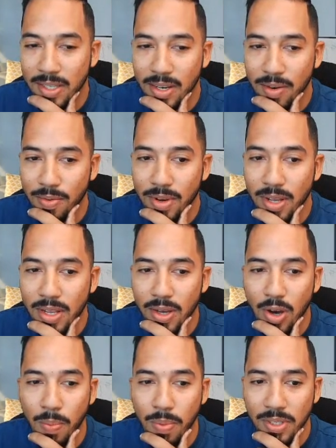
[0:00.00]
is it really
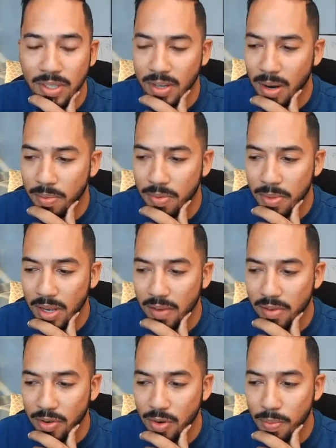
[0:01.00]
opens it up from the
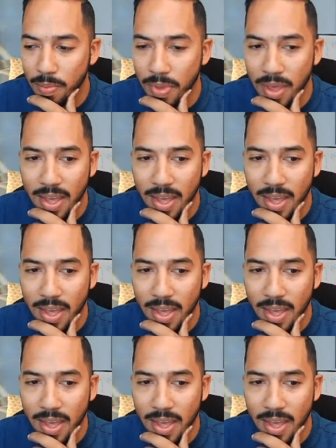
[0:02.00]
living room,